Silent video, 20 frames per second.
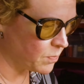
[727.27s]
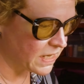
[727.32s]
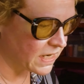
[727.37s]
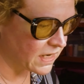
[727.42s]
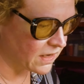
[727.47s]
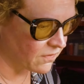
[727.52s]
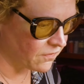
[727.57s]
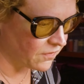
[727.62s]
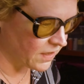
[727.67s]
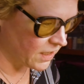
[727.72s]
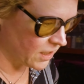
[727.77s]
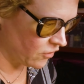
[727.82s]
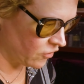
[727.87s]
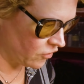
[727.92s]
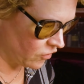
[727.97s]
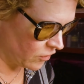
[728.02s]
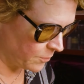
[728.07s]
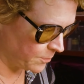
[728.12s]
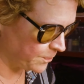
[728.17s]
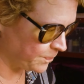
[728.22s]
beading
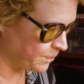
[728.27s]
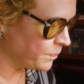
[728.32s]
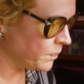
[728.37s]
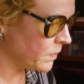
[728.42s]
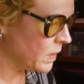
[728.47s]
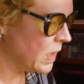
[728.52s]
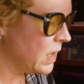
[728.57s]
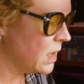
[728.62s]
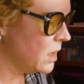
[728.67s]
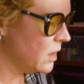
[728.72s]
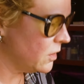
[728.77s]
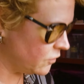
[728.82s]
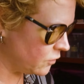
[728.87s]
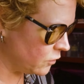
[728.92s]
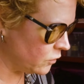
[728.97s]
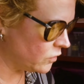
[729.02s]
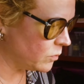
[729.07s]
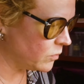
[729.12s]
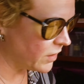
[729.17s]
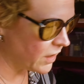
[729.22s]
finished,
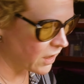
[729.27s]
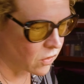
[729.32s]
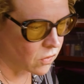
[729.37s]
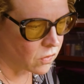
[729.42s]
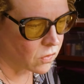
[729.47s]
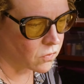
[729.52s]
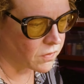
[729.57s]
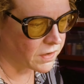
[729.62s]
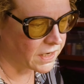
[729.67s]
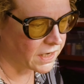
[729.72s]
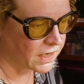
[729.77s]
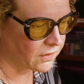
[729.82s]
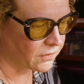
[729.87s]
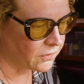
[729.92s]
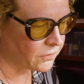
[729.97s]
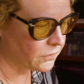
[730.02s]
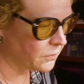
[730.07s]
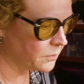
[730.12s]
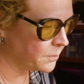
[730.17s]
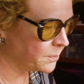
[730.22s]
do some tarot
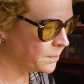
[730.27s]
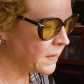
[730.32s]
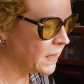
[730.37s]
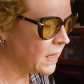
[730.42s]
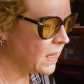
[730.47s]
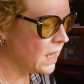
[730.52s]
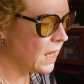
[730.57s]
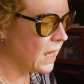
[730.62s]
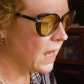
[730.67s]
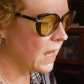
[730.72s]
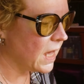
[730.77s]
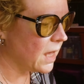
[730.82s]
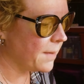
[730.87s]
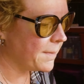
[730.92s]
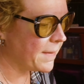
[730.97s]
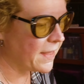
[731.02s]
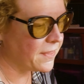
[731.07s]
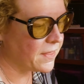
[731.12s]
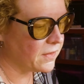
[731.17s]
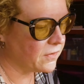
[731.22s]
readings,
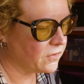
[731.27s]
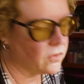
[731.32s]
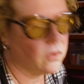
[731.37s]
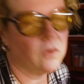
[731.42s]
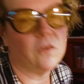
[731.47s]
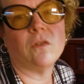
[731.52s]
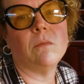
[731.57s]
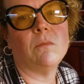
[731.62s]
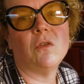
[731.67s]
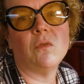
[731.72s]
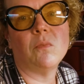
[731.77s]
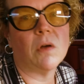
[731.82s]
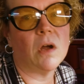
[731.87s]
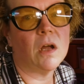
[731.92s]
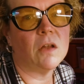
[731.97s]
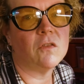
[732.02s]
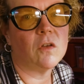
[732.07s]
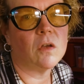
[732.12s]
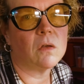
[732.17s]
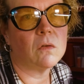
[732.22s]
and then start some new
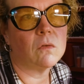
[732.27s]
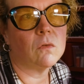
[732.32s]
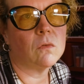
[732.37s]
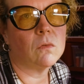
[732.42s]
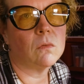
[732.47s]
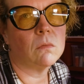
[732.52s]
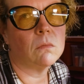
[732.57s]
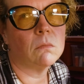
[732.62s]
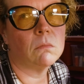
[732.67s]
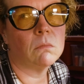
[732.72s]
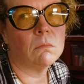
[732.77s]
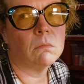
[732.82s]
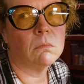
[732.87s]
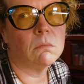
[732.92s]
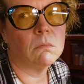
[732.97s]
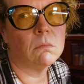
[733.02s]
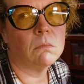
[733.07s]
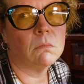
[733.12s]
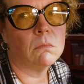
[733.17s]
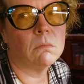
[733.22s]
projects.
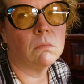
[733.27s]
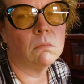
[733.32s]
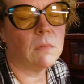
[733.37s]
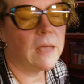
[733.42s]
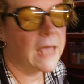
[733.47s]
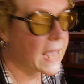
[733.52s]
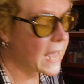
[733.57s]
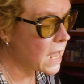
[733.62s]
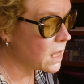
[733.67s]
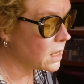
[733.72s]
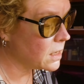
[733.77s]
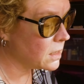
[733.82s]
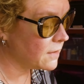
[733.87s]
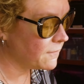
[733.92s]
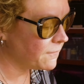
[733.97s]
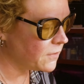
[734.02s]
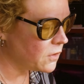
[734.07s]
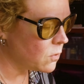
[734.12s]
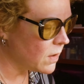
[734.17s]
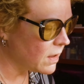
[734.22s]
And
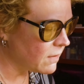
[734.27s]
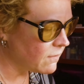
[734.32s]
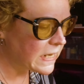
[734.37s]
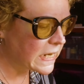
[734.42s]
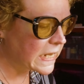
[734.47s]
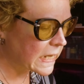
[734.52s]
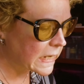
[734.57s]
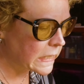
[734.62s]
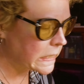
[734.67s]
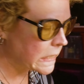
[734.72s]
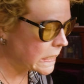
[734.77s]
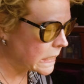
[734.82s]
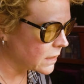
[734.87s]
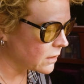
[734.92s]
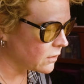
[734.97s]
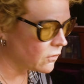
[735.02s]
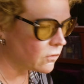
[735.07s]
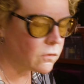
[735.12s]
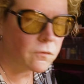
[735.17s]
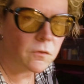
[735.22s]
if you have any
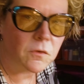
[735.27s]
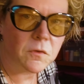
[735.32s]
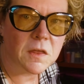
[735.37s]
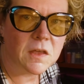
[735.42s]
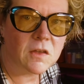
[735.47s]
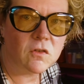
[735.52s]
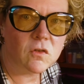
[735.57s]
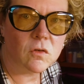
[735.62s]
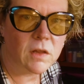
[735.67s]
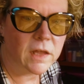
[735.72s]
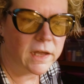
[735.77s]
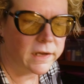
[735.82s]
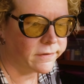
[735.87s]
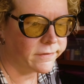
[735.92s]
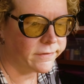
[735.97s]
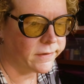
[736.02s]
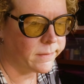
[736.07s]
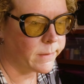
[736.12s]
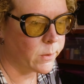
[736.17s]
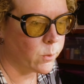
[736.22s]
ideas for things you'd like
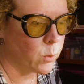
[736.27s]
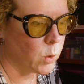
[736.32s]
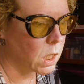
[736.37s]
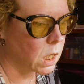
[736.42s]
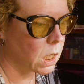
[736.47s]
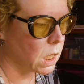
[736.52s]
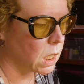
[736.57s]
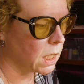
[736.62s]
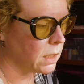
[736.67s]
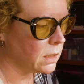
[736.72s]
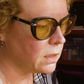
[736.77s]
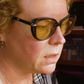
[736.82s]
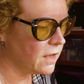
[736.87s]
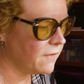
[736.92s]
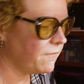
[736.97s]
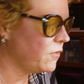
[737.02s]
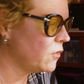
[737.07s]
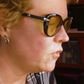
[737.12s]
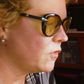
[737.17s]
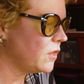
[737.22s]
to see me work on,
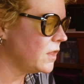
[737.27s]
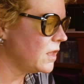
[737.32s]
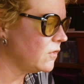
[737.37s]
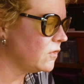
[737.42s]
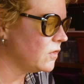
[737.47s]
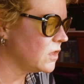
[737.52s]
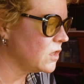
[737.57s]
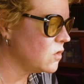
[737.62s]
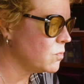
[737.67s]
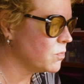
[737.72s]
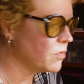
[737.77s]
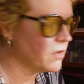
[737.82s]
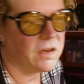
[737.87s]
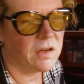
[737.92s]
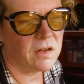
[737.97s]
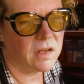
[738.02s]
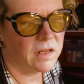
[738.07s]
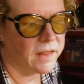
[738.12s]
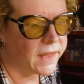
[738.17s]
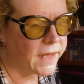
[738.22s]
if there's things that you
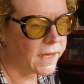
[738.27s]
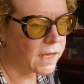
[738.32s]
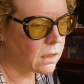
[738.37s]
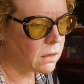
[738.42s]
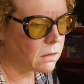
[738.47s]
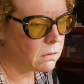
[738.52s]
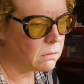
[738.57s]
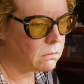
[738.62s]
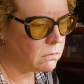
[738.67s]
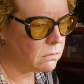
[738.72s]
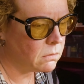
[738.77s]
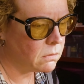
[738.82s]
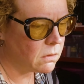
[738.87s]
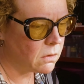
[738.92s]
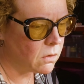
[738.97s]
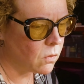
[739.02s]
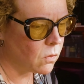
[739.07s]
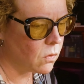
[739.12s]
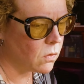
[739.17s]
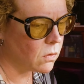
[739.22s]
particularly like,
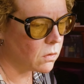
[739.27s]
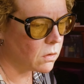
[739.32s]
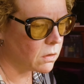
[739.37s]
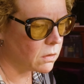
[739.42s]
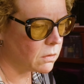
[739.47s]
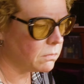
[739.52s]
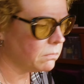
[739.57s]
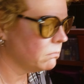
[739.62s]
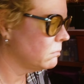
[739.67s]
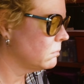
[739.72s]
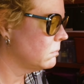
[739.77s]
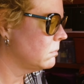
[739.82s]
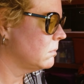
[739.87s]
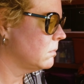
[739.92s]
or